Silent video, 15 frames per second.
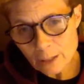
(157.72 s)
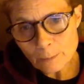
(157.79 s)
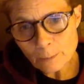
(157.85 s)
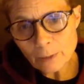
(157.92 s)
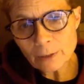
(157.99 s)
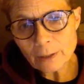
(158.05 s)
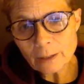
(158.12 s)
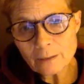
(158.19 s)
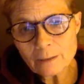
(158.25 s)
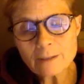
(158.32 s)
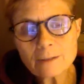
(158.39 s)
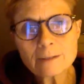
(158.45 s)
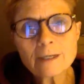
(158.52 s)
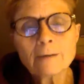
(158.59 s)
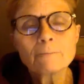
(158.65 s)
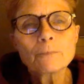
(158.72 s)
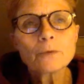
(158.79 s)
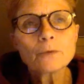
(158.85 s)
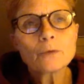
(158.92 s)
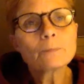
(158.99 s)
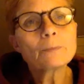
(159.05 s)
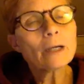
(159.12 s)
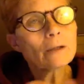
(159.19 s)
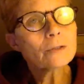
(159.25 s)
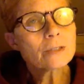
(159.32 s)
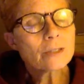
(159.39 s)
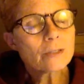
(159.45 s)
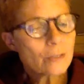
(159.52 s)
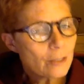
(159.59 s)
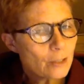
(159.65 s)
experiences, the
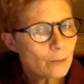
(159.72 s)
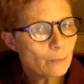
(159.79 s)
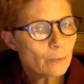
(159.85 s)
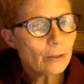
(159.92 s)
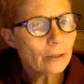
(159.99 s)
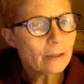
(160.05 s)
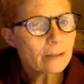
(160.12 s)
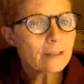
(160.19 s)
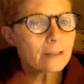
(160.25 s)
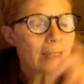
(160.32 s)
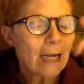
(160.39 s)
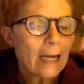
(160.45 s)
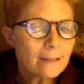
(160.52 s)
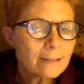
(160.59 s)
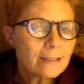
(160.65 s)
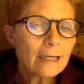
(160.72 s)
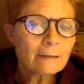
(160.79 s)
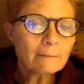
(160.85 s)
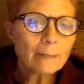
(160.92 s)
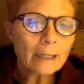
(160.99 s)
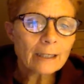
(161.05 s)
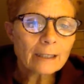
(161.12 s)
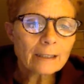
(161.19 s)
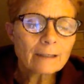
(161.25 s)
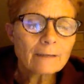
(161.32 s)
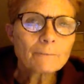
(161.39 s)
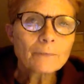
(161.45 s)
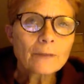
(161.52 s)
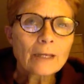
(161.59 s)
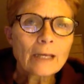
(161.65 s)
parents' experiences as they may
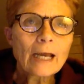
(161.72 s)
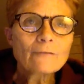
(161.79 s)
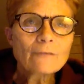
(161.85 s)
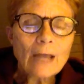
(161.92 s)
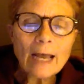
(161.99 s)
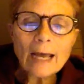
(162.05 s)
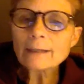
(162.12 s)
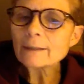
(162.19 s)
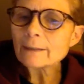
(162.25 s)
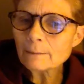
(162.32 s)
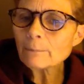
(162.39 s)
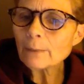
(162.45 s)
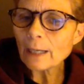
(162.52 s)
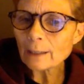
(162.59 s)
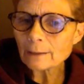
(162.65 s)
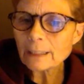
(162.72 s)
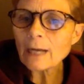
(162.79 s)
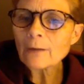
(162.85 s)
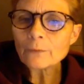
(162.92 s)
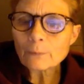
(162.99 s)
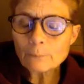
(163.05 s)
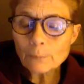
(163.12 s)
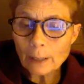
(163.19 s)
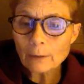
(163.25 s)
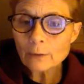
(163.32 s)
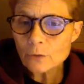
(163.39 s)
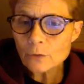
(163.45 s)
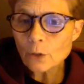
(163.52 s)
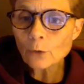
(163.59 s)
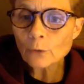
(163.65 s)
have had an impact on the
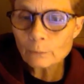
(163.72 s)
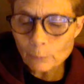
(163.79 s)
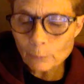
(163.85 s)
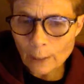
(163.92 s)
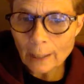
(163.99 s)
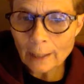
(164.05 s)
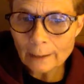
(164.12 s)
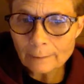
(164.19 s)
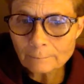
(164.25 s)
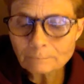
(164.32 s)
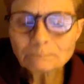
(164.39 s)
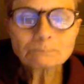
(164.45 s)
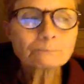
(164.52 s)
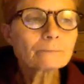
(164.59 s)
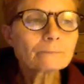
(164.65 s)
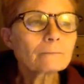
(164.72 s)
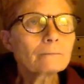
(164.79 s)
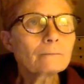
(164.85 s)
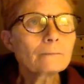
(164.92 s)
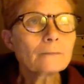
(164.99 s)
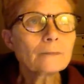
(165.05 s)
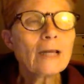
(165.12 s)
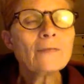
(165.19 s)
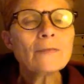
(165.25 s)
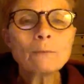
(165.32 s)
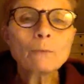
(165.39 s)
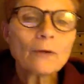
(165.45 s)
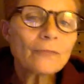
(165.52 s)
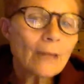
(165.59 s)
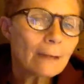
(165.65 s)
parent's own brain, and
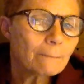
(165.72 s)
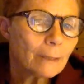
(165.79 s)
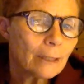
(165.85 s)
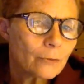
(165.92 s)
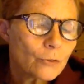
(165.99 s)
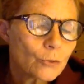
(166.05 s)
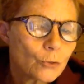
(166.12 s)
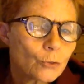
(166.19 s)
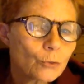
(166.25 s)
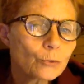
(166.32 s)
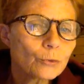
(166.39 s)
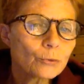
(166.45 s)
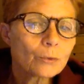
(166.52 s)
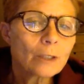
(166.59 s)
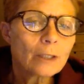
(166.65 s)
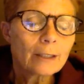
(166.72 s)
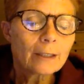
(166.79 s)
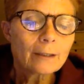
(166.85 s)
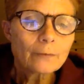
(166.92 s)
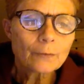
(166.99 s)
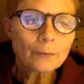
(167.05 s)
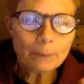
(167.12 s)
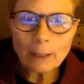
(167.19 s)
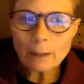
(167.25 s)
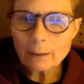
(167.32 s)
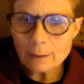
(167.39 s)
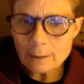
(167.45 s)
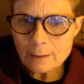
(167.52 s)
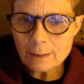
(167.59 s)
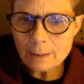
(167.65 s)
then what that means to the
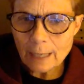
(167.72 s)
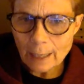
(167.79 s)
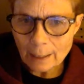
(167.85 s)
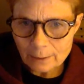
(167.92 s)
parents'